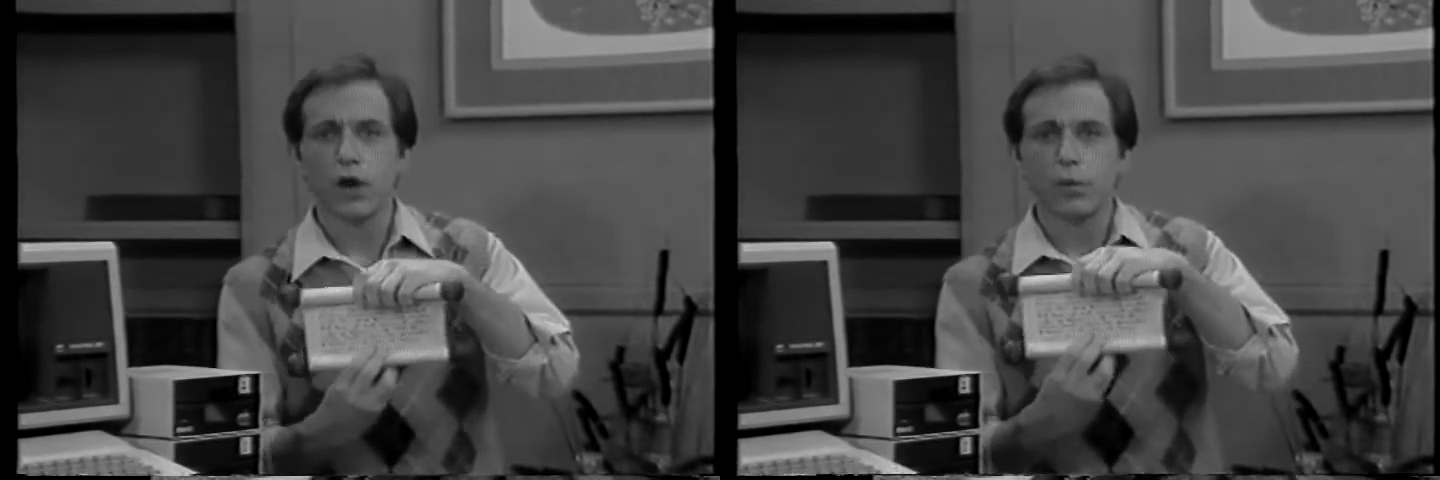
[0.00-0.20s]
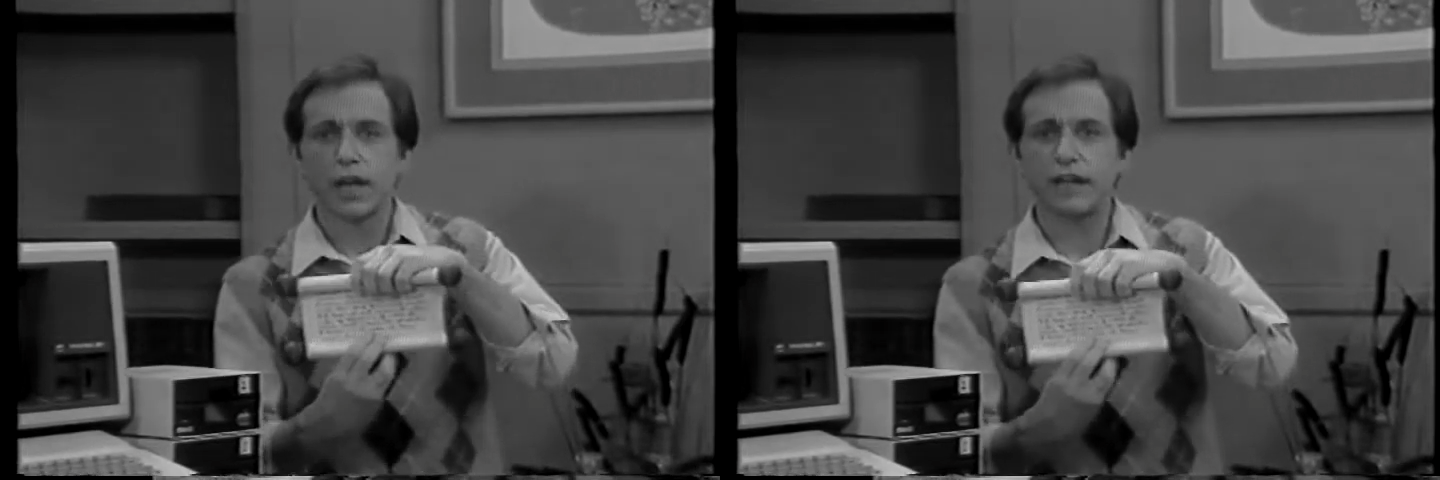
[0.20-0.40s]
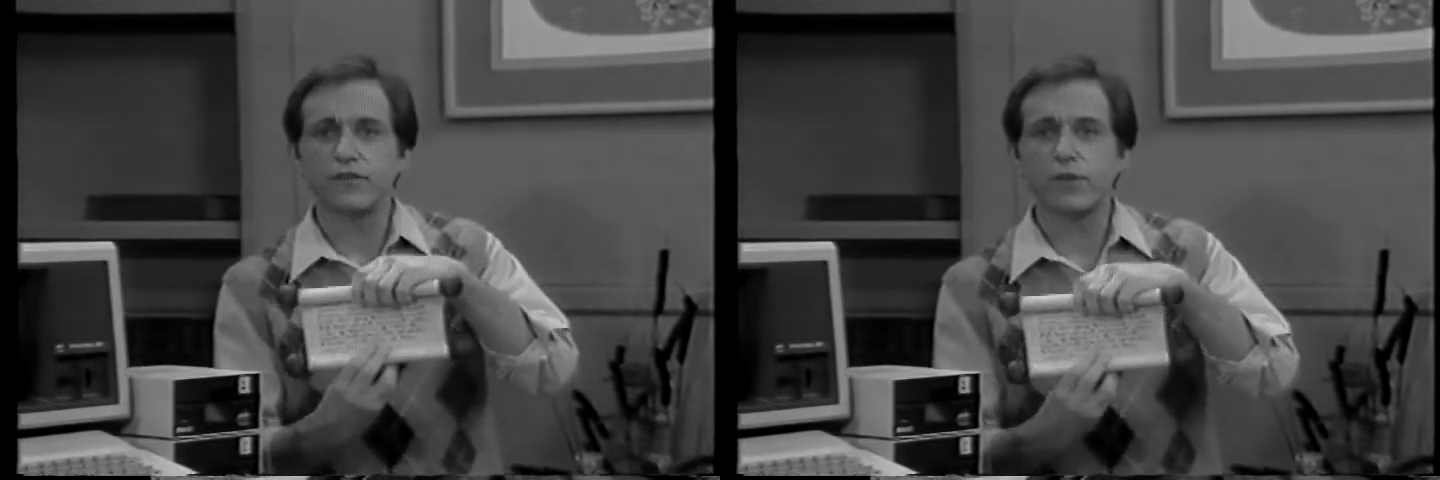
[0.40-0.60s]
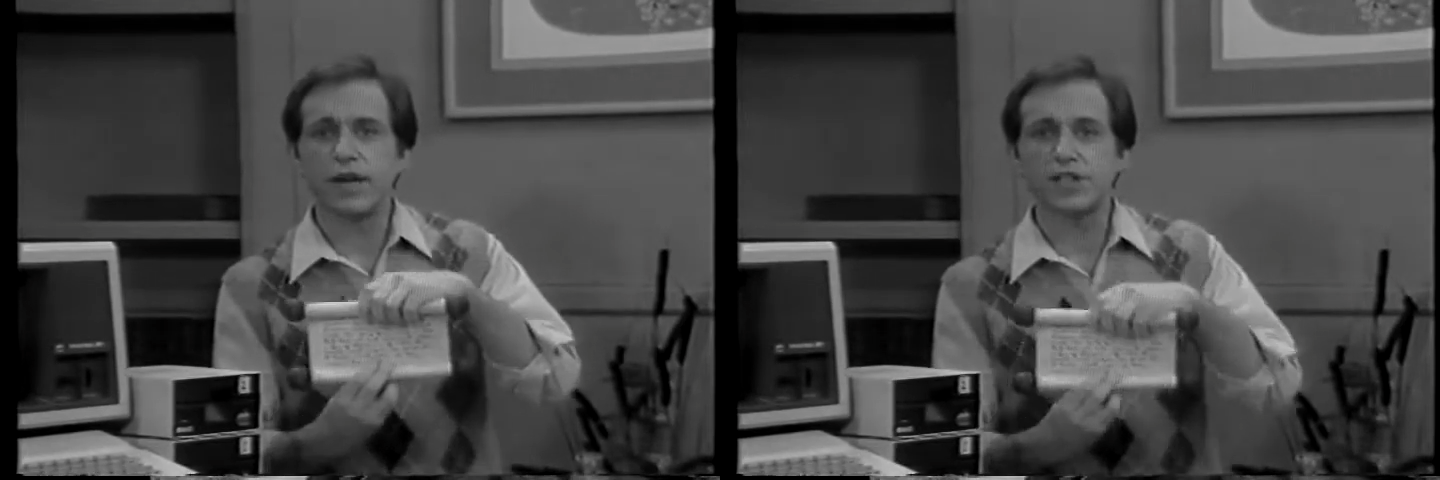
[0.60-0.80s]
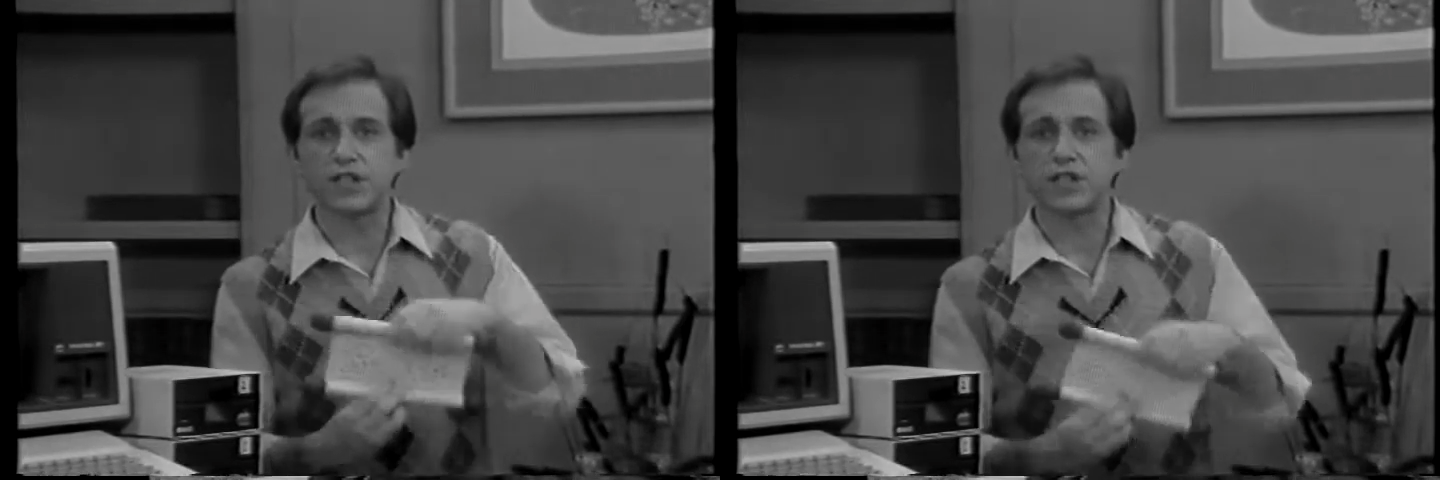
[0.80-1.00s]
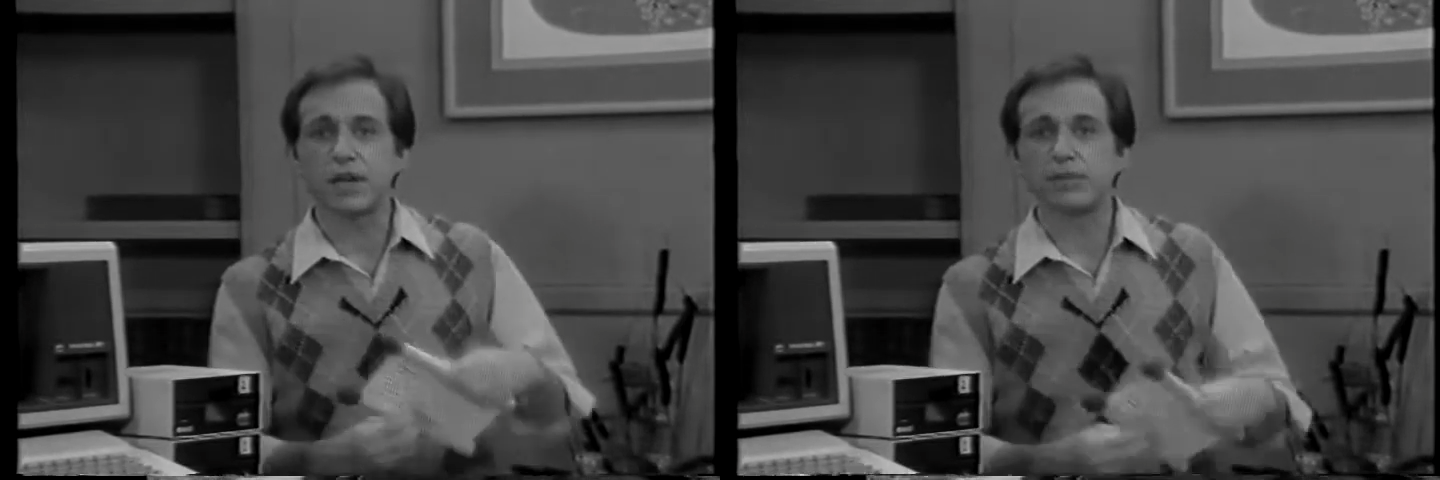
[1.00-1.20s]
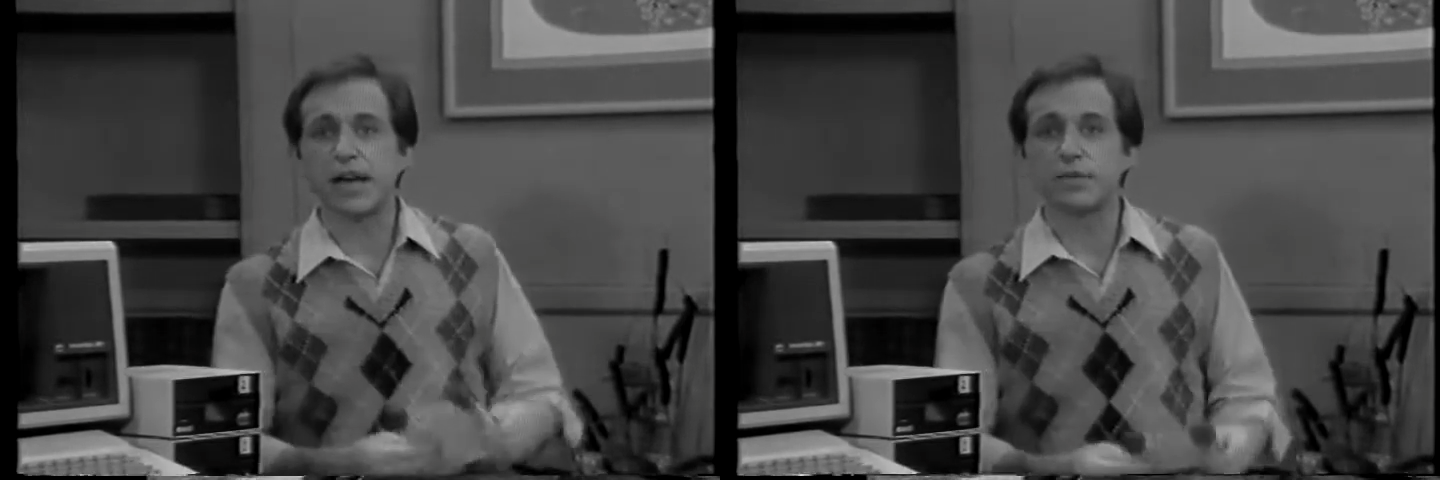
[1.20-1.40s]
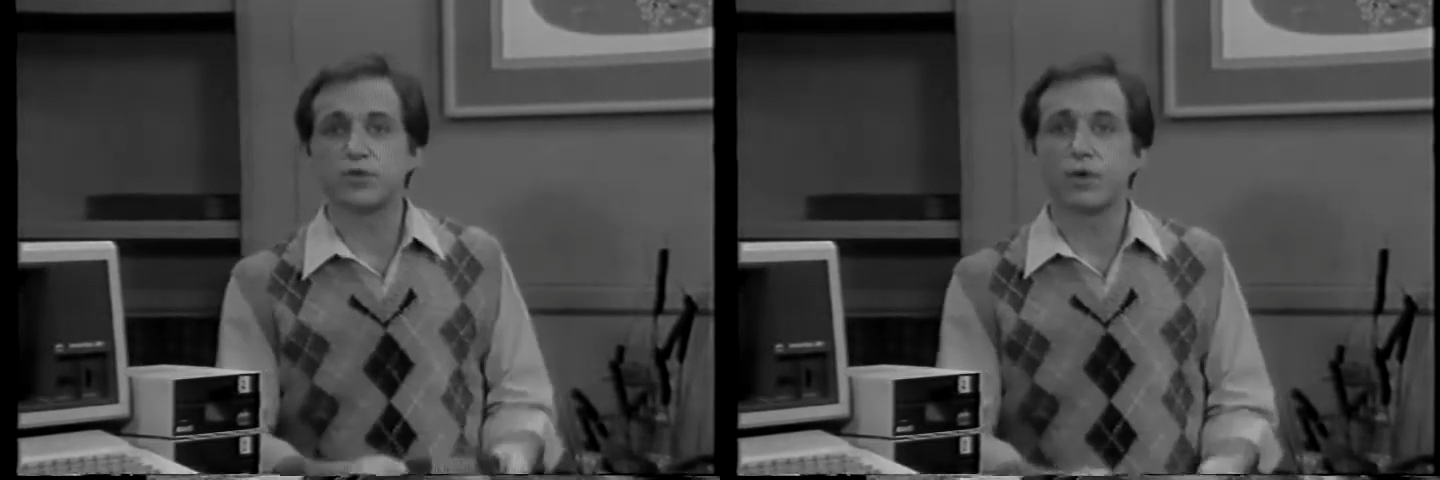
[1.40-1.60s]
Well, information
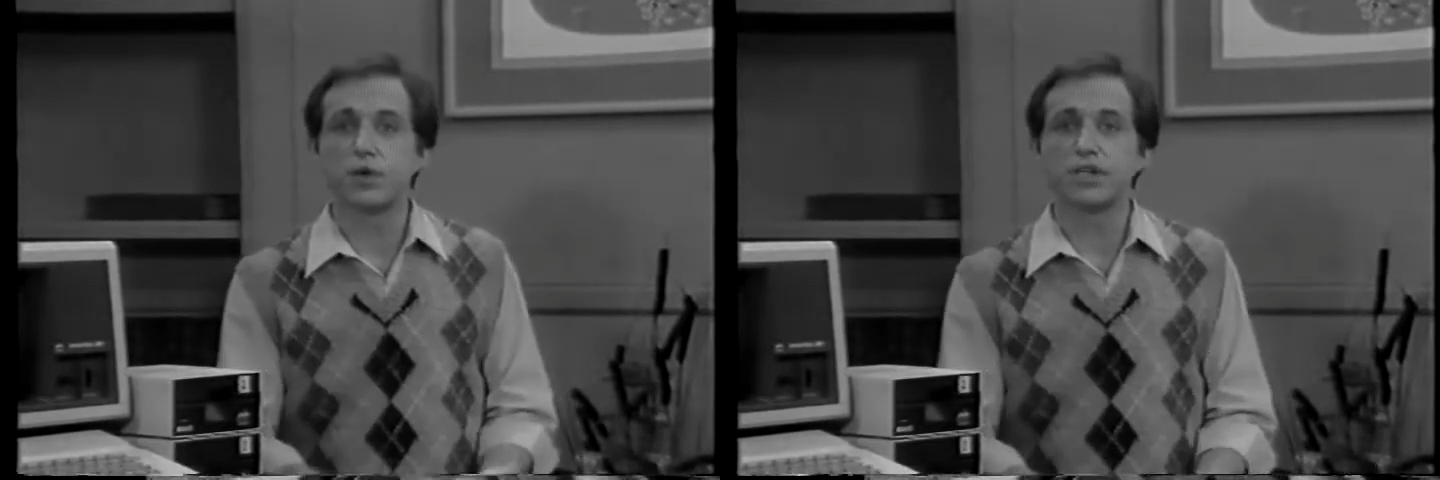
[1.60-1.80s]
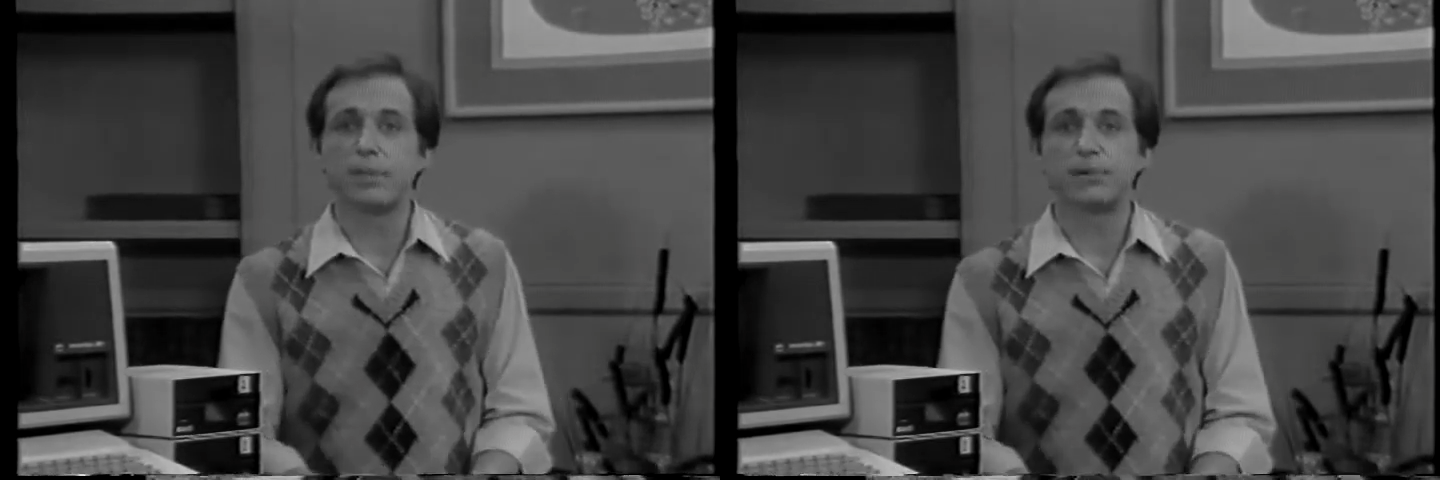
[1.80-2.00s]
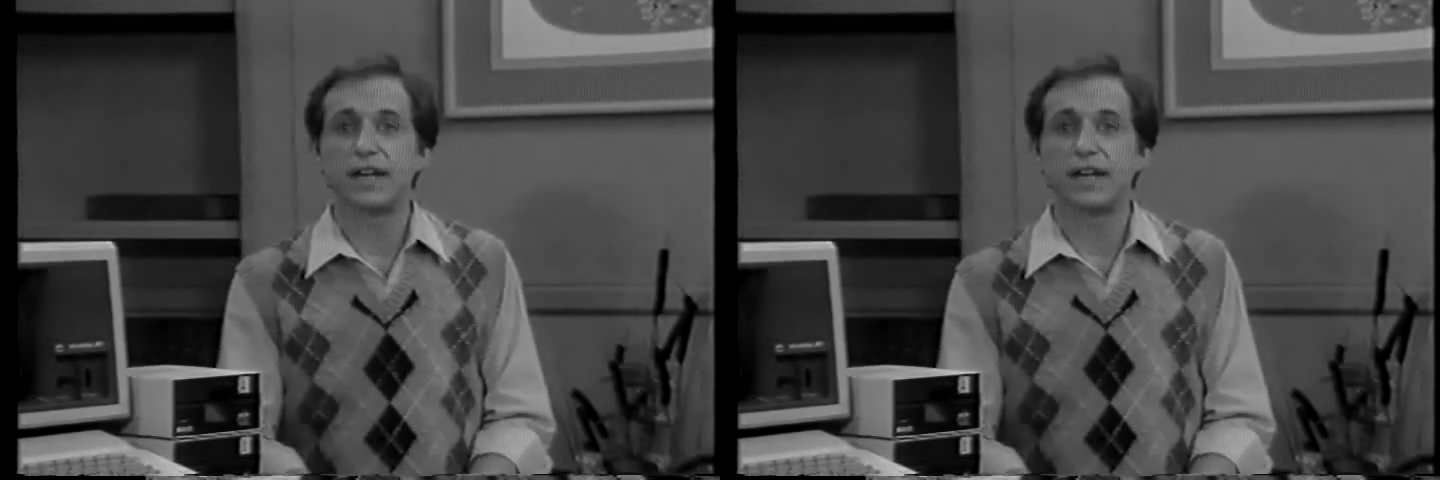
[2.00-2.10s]
sometimes rolls up